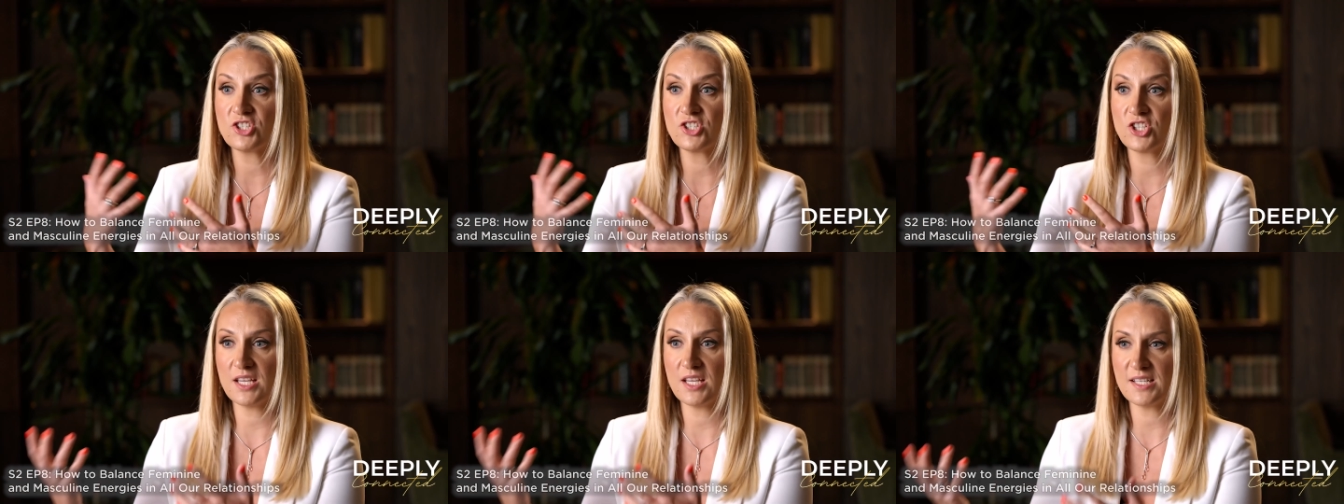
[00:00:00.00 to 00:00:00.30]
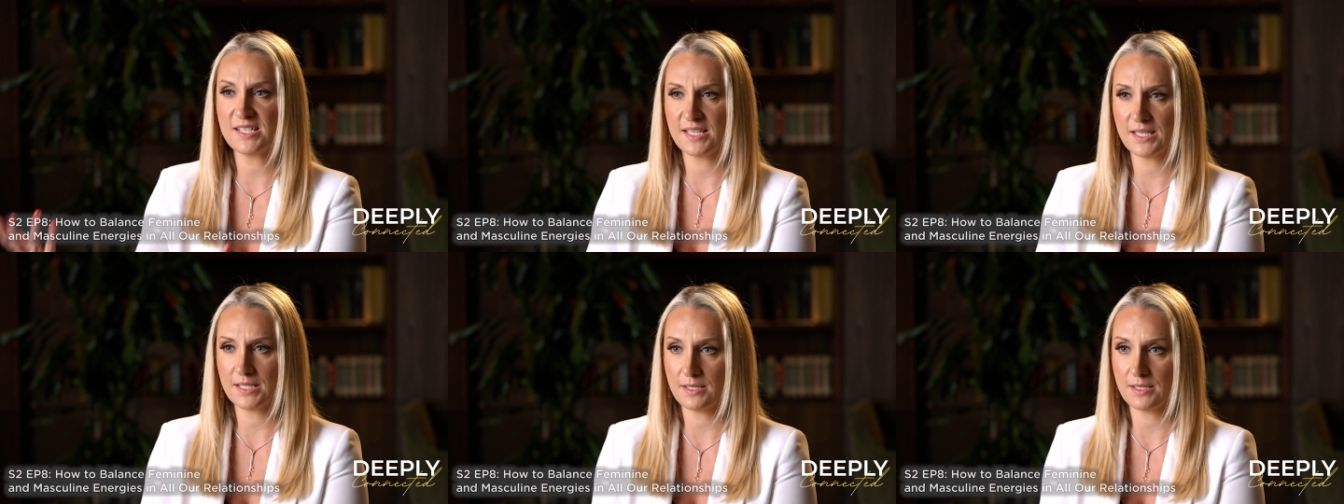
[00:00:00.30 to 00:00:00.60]

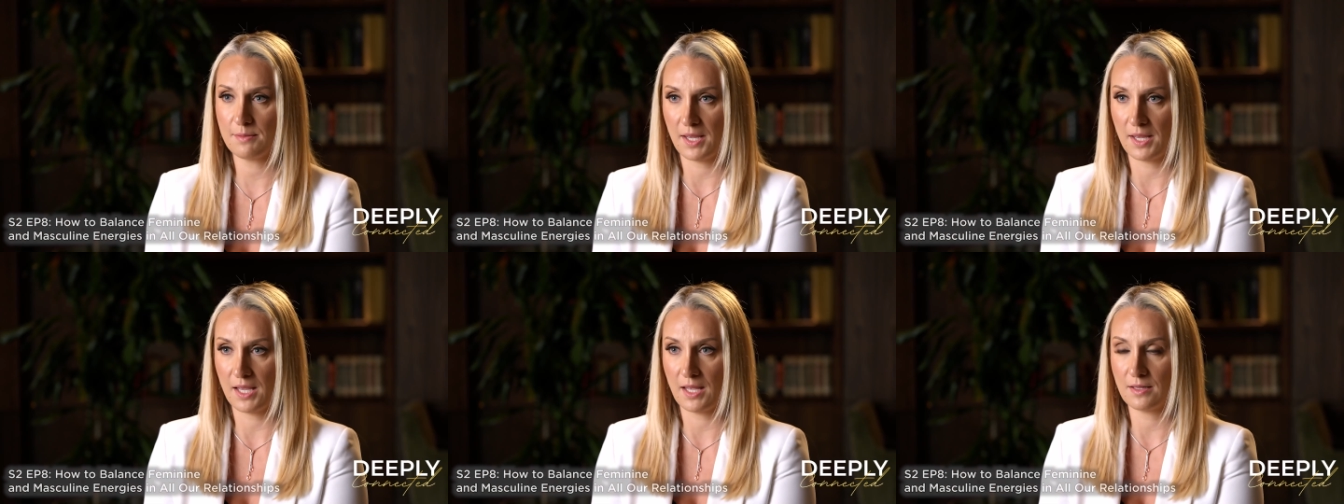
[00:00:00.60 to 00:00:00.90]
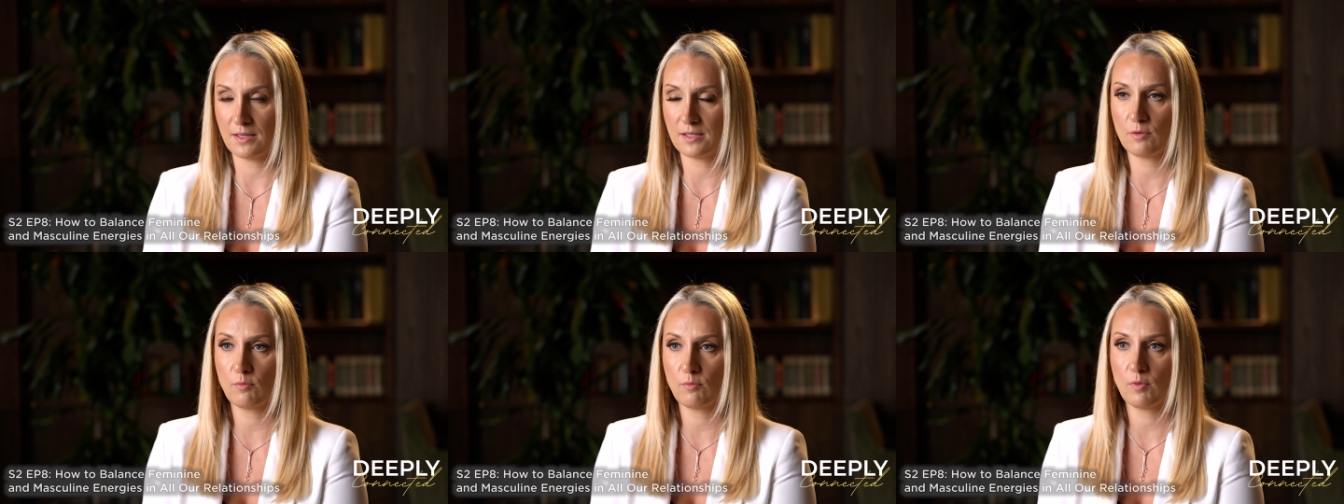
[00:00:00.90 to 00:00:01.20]
chasing the
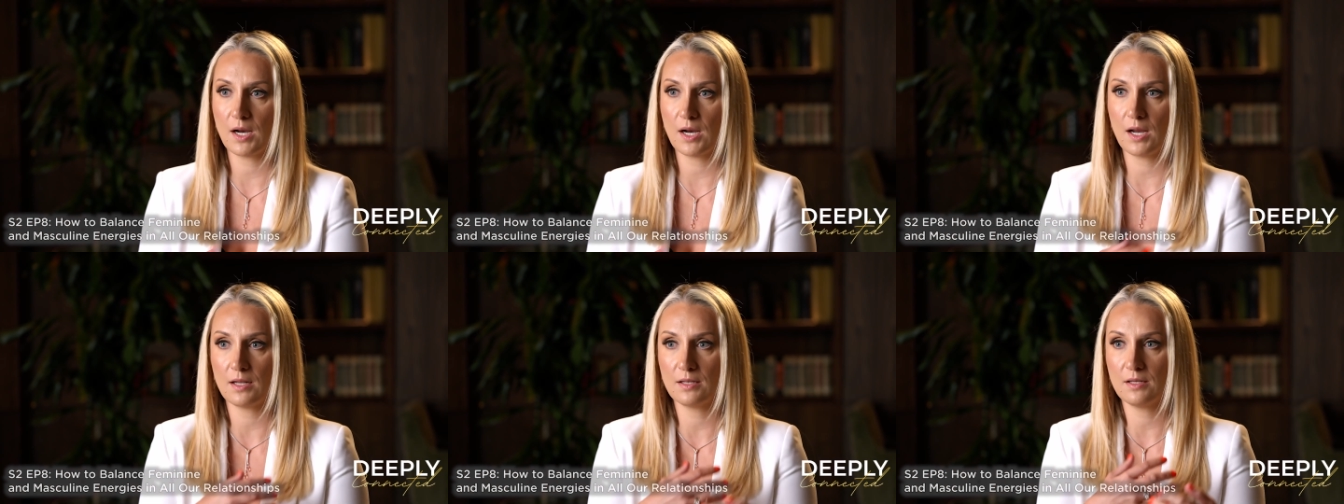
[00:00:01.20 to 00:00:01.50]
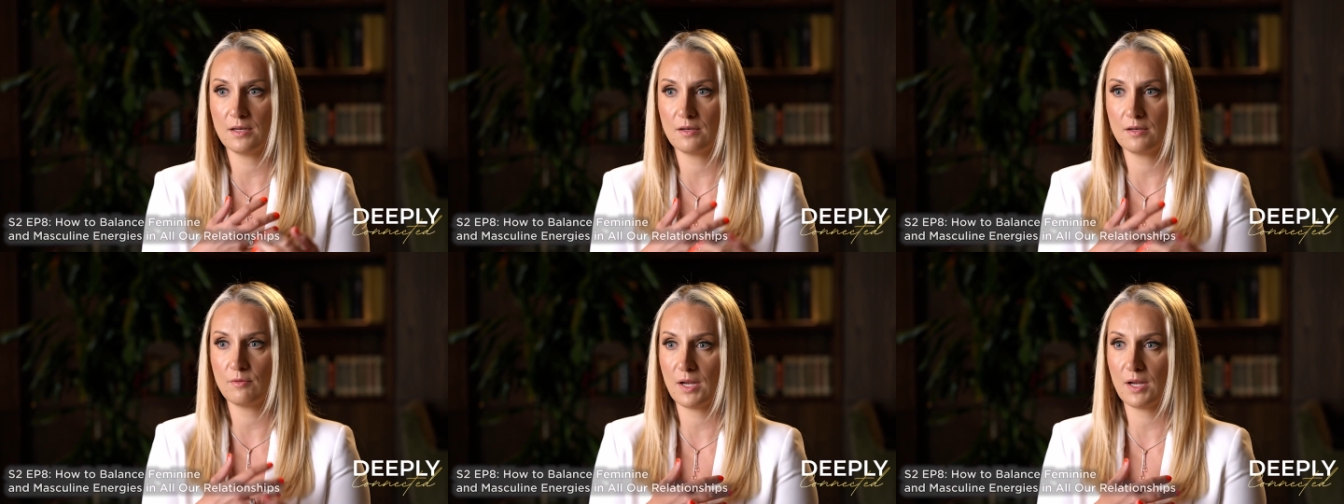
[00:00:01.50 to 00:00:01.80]
man. Then we
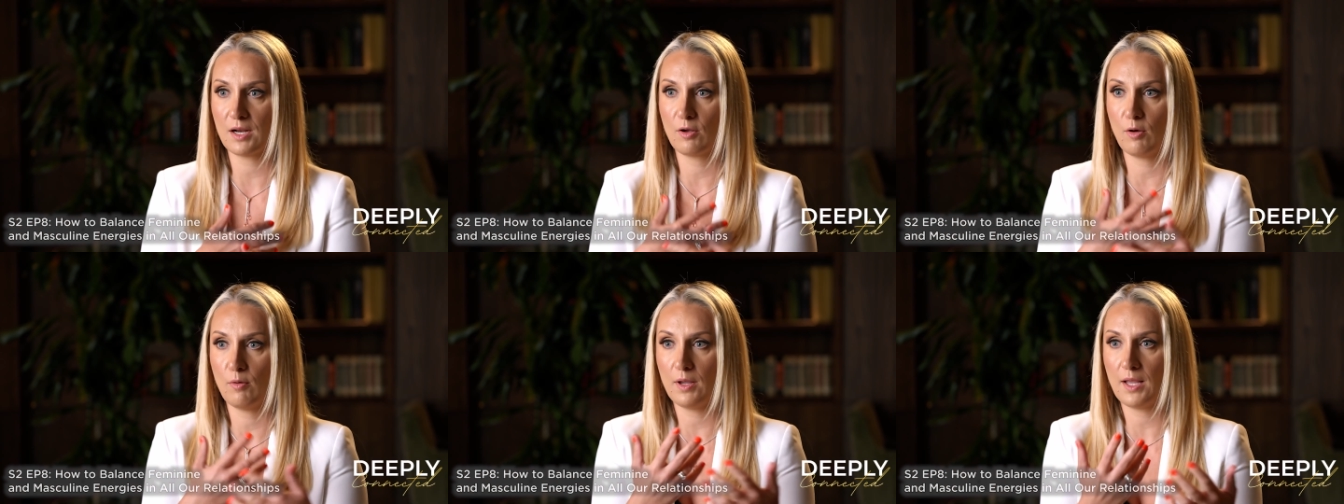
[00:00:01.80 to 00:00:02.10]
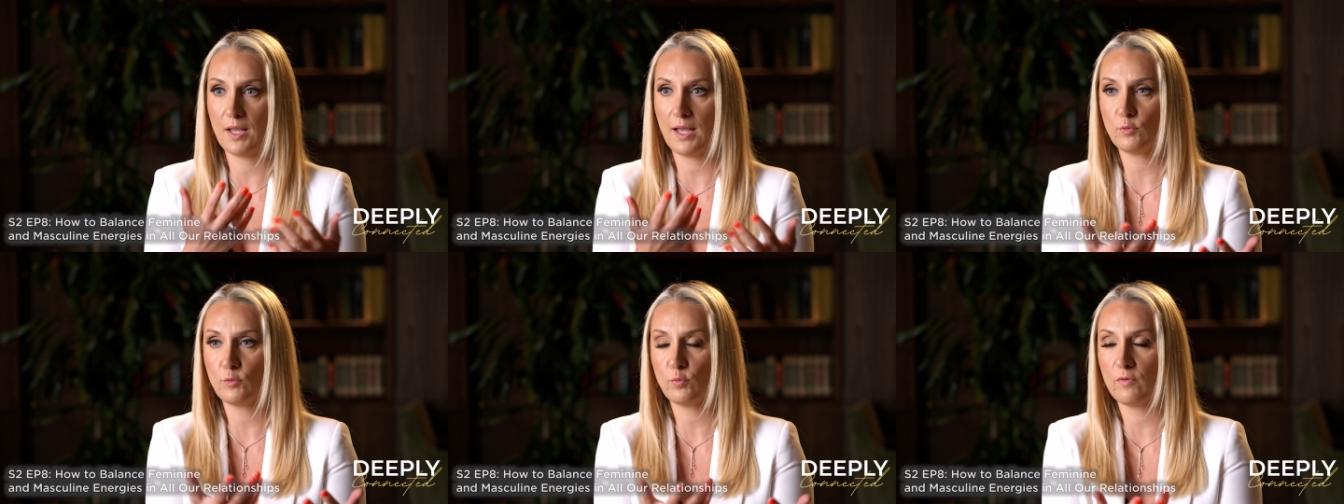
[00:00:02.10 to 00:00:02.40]
are
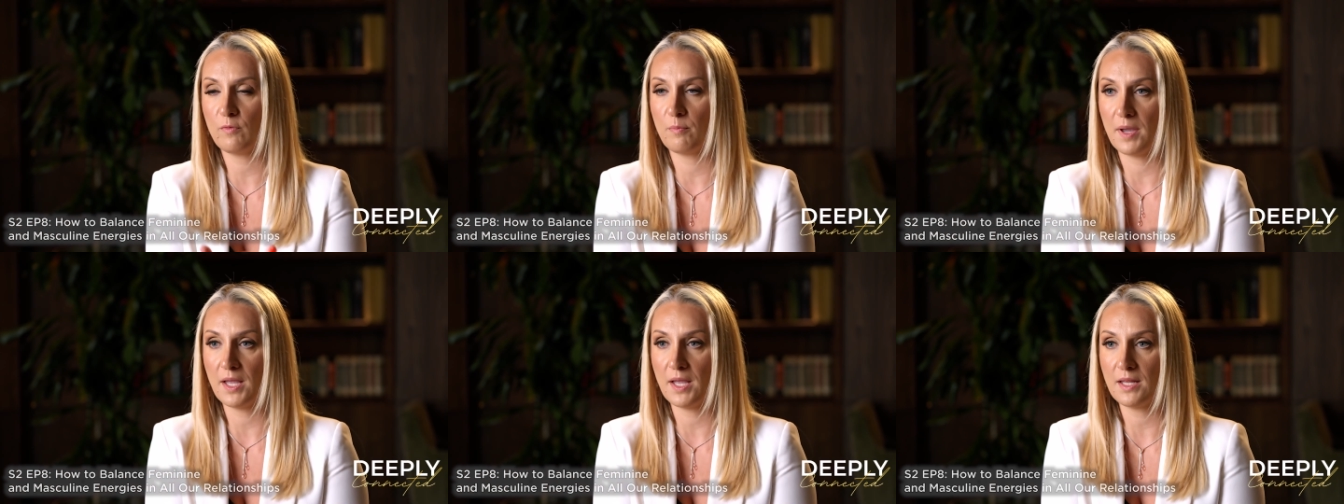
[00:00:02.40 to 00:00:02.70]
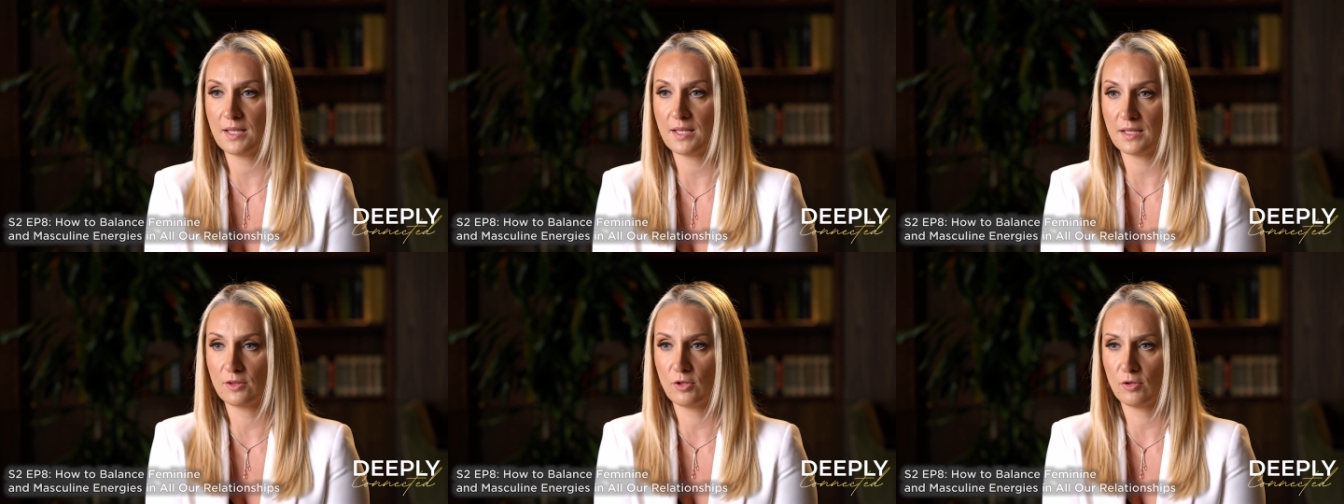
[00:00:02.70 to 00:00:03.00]
going out with
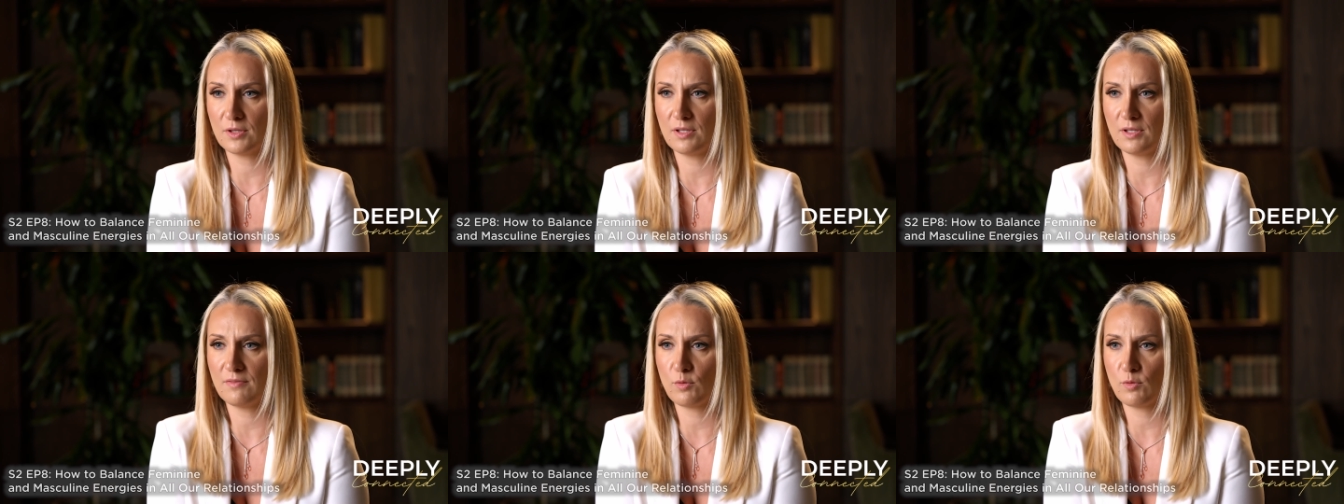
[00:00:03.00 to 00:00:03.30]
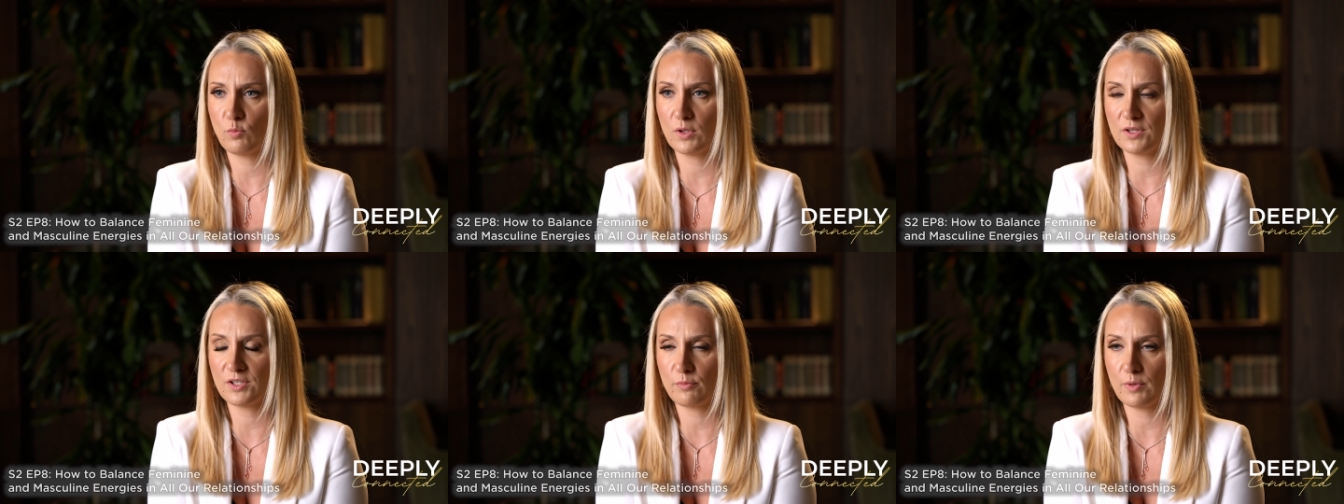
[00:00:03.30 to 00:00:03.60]
men that don't even
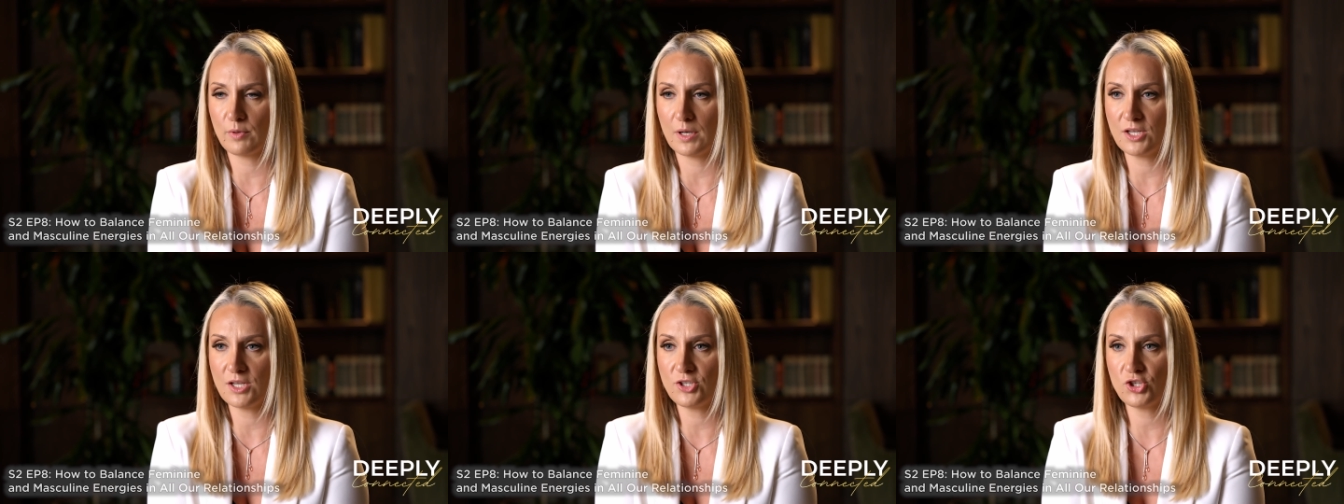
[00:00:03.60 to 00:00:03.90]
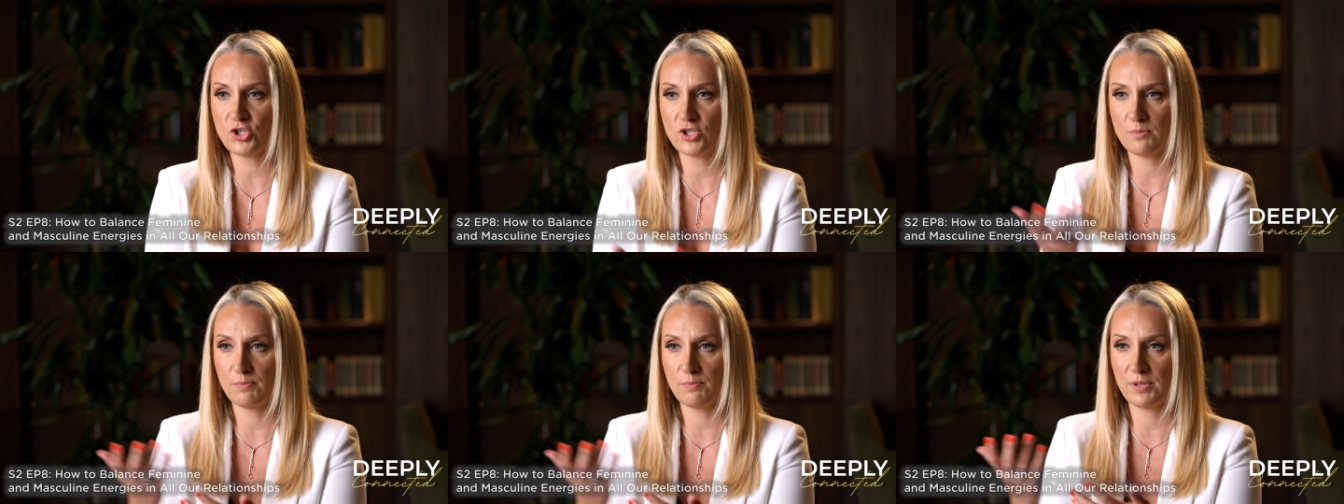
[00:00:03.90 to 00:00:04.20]
want a relationship,